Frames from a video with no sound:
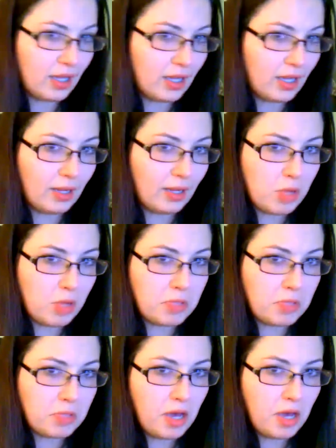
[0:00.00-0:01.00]
I'm
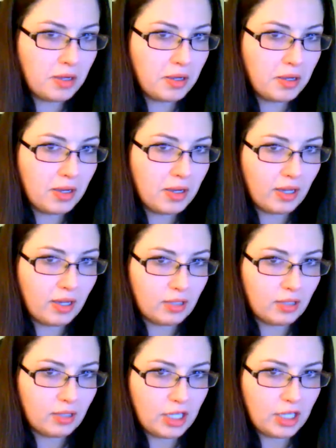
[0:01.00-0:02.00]
young,
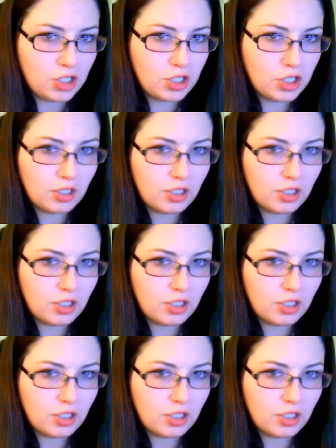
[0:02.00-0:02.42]
ish.